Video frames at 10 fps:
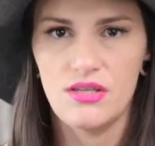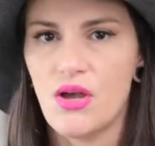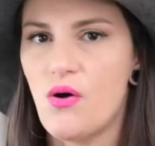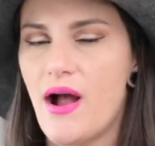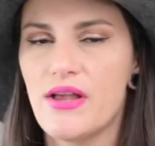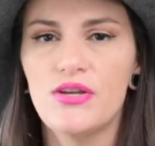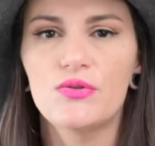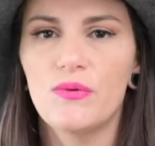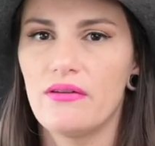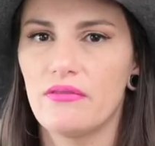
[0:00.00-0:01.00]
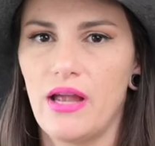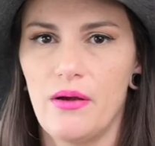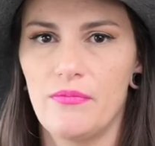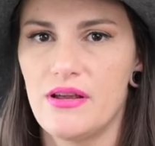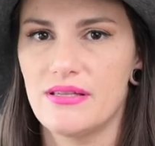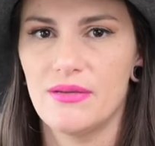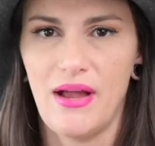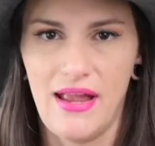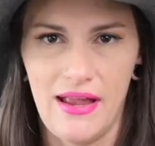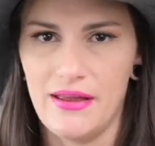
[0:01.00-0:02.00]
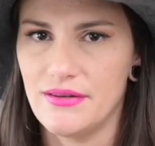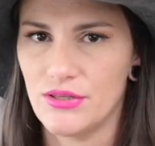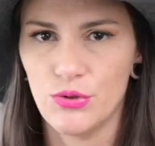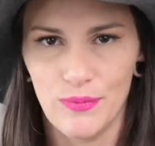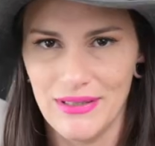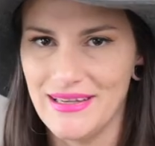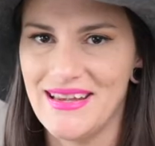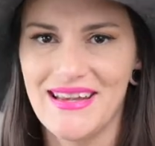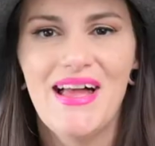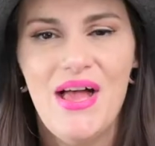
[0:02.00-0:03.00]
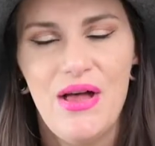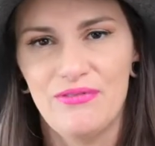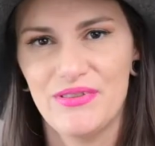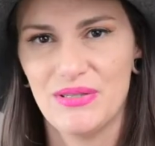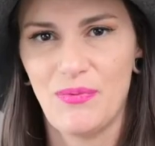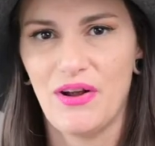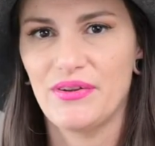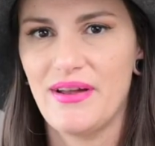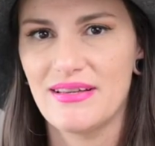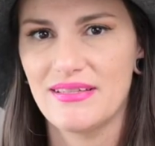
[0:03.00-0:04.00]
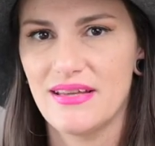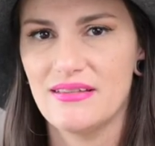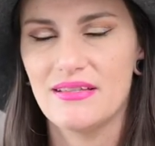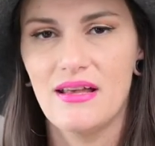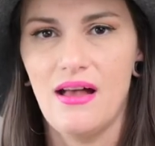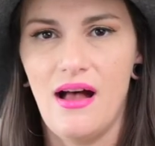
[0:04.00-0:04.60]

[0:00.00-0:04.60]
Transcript: So I use whatever camera is in my hand normally for the sparkler exits,